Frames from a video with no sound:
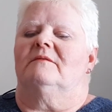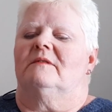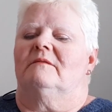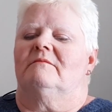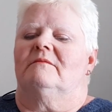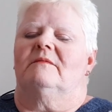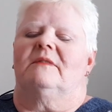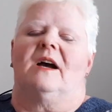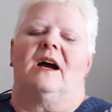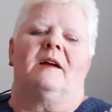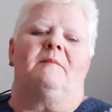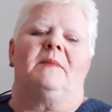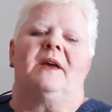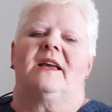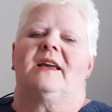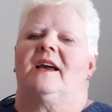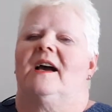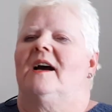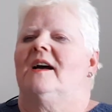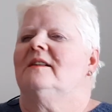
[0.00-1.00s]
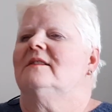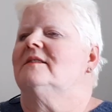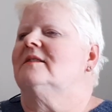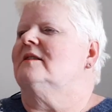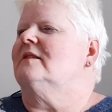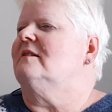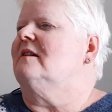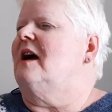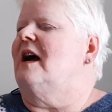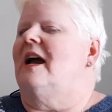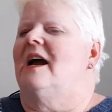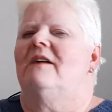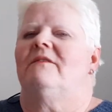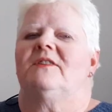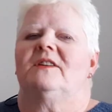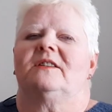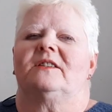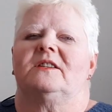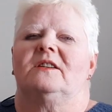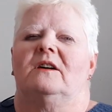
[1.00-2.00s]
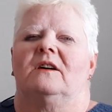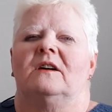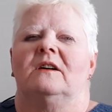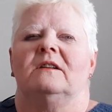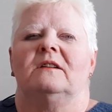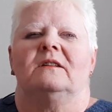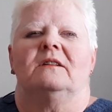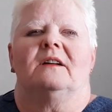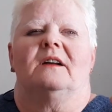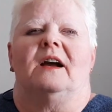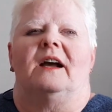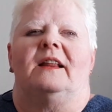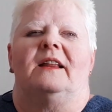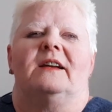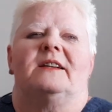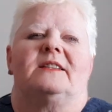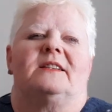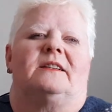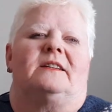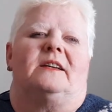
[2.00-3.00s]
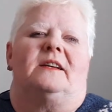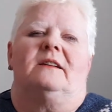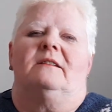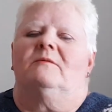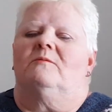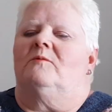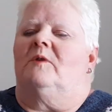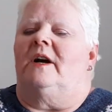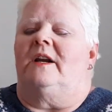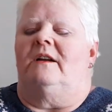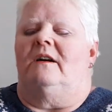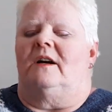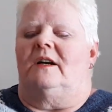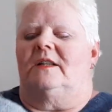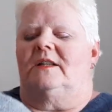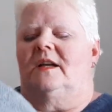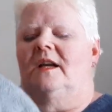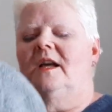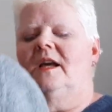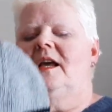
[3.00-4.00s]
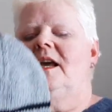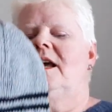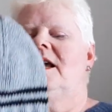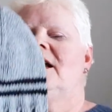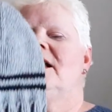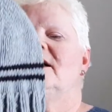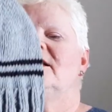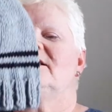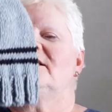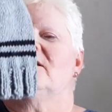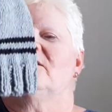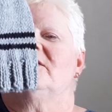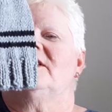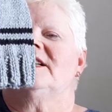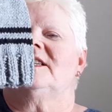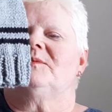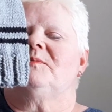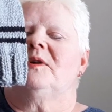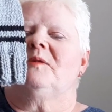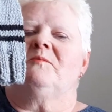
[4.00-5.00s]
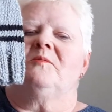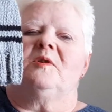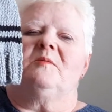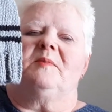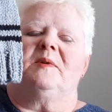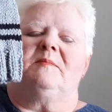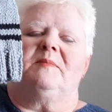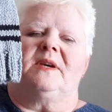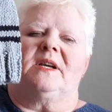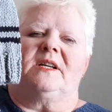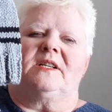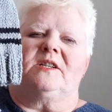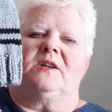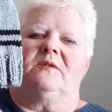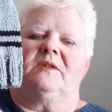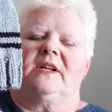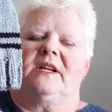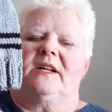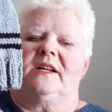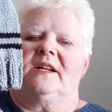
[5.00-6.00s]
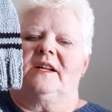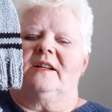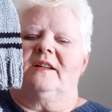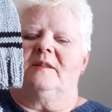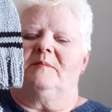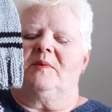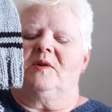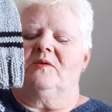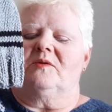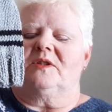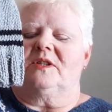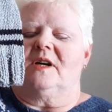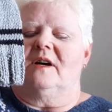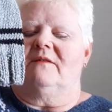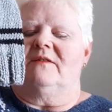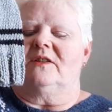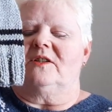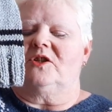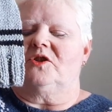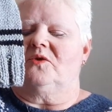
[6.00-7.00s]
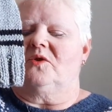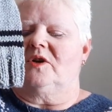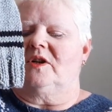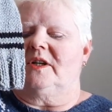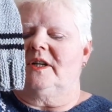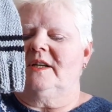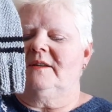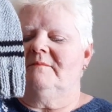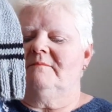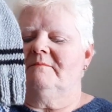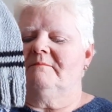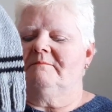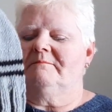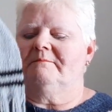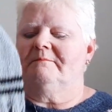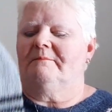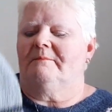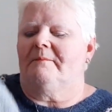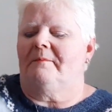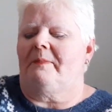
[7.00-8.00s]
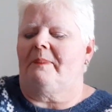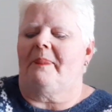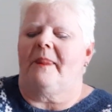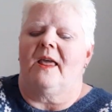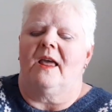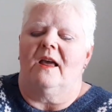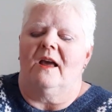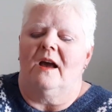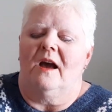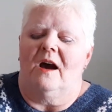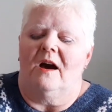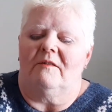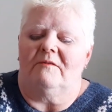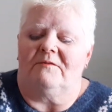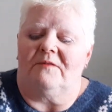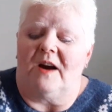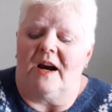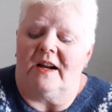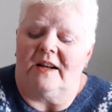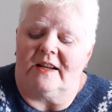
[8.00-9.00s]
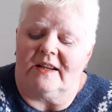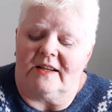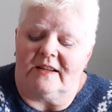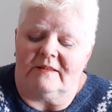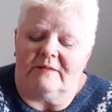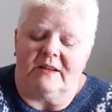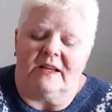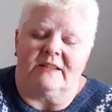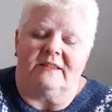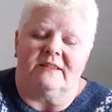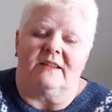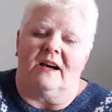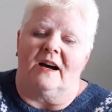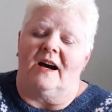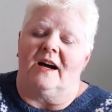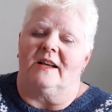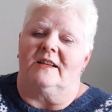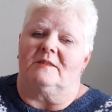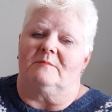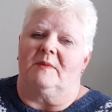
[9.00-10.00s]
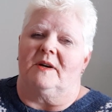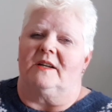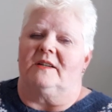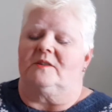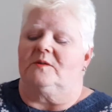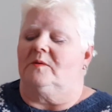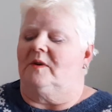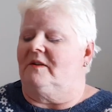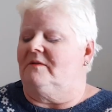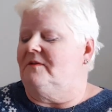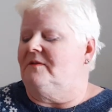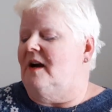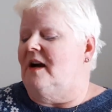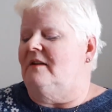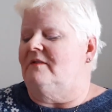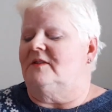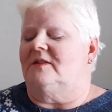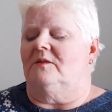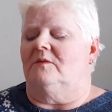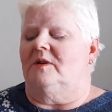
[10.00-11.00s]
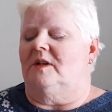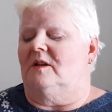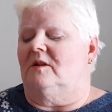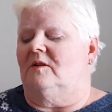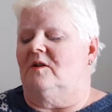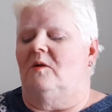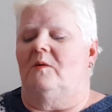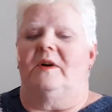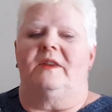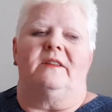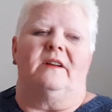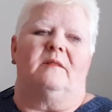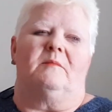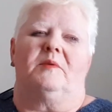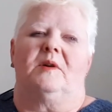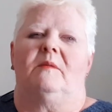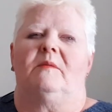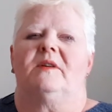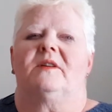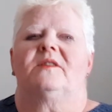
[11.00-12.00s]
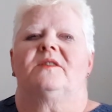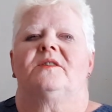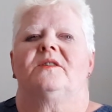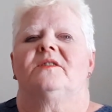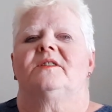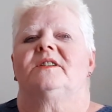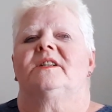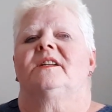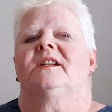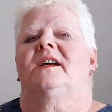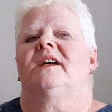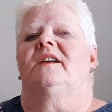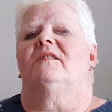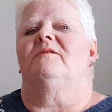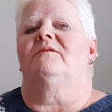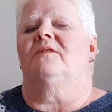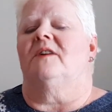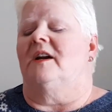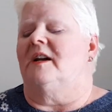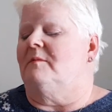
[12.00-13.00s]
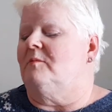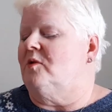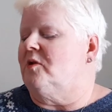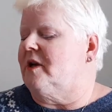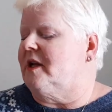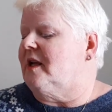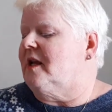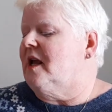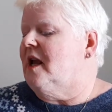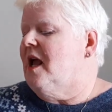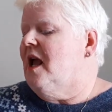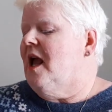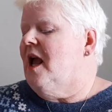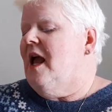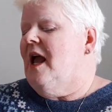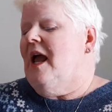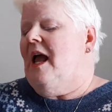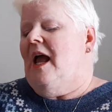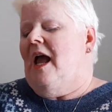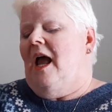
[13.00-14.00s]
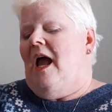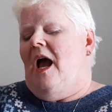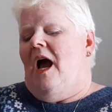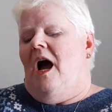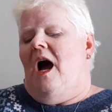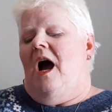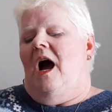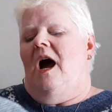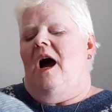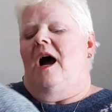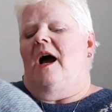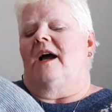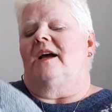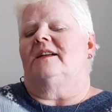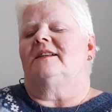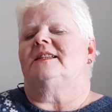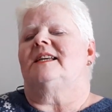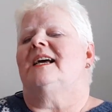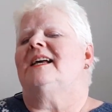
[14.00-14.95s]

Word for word: I make hats. I have this yarn. I like to knit. Why not? So this one will be being donated in the post office shortly. Friday is the highest minus 25, so it'll go in there probably Thursday night or Friday morning. I tend to